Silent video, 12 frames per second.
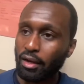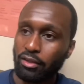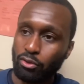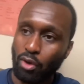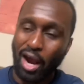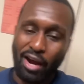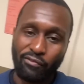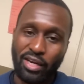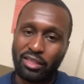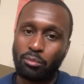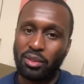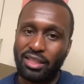I'd
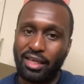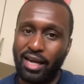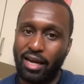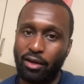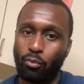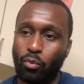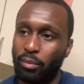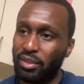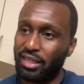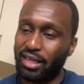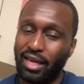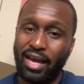rather be the guy women
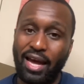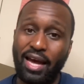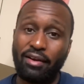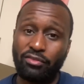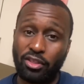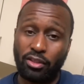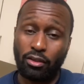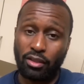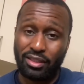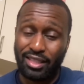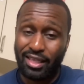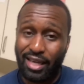can't have than
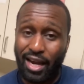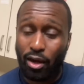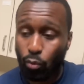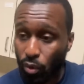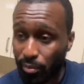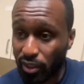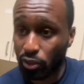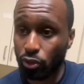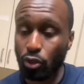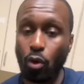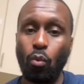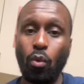a guy women
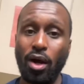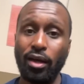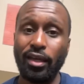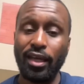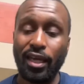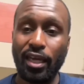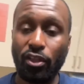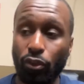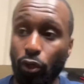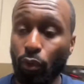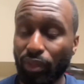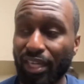don't want. And
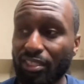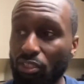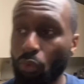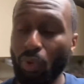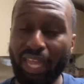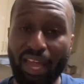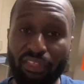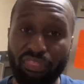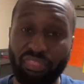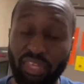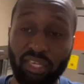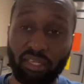though that's the way I
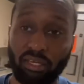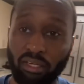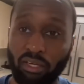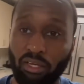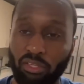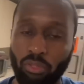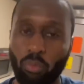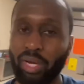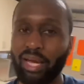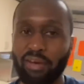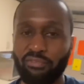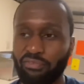think, the way
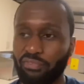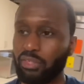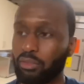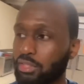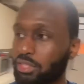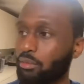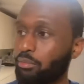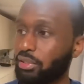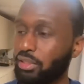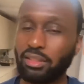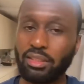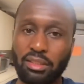I feel is
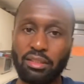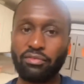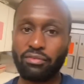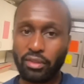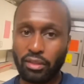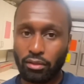completely different.